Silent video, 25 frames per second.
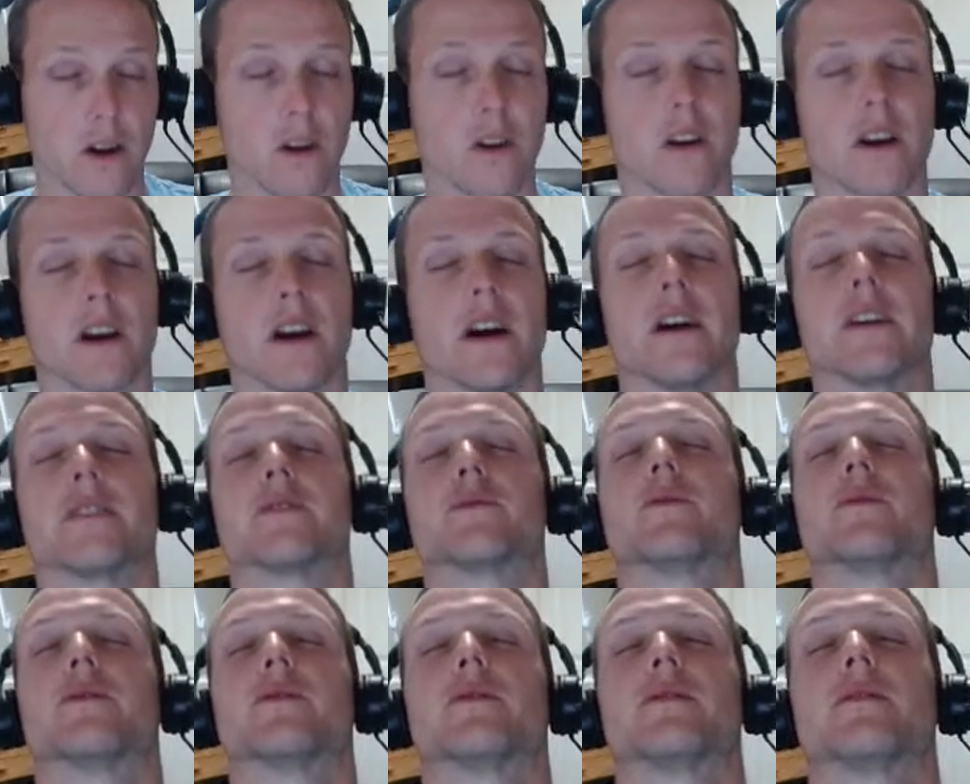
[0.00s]

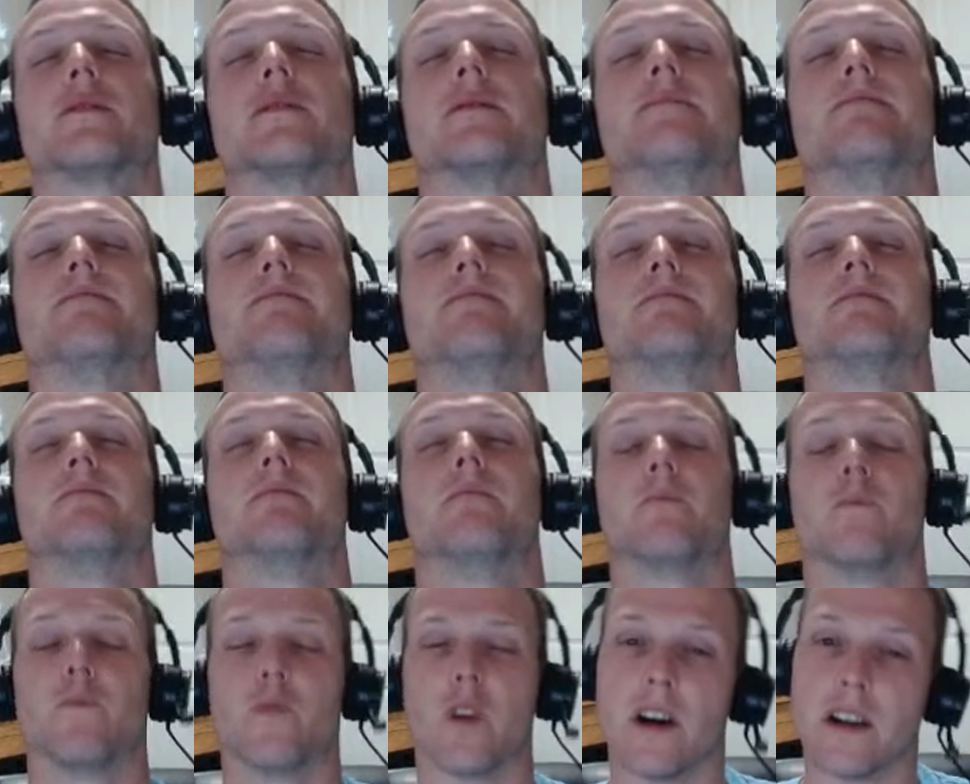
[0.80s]
gosh, what's the
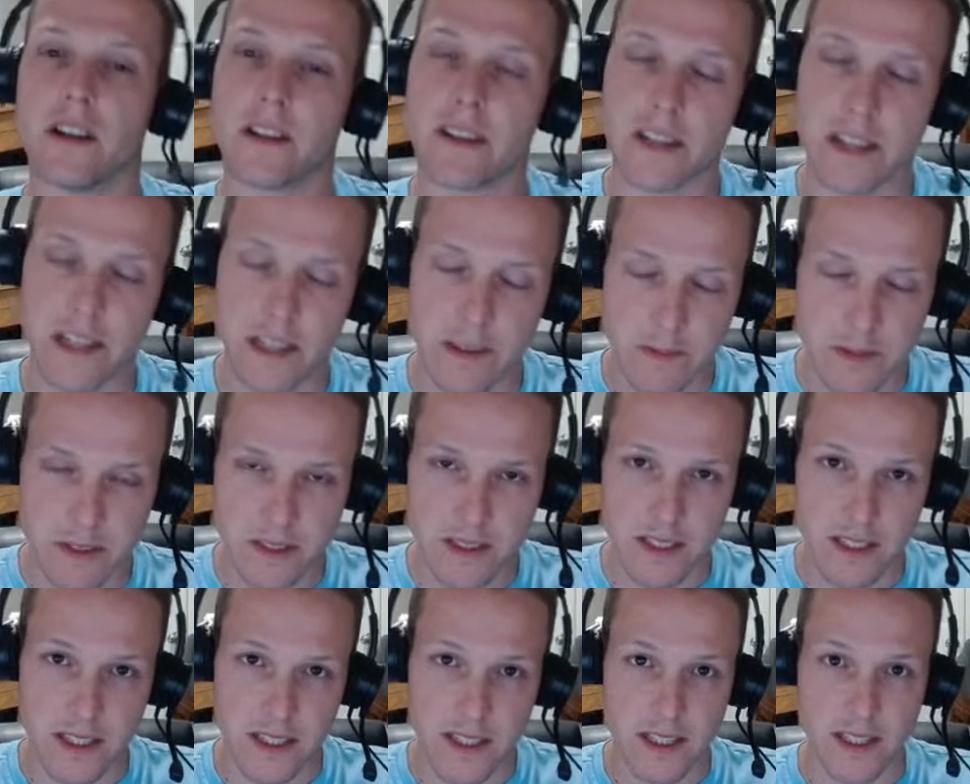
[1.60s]
Run
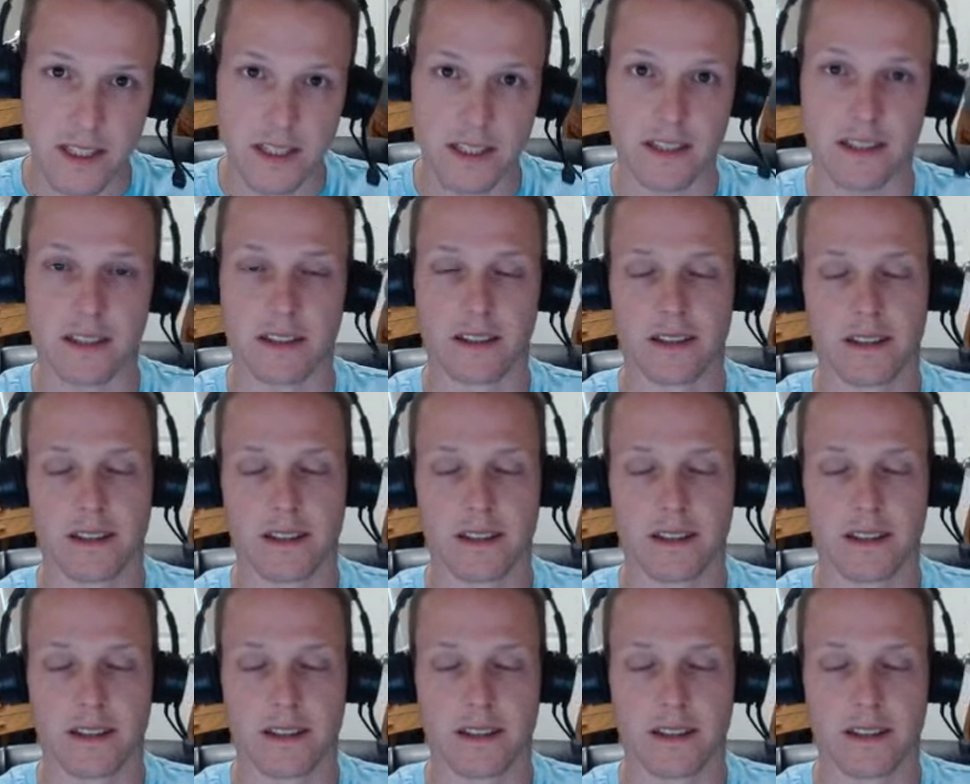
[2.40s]
DMC?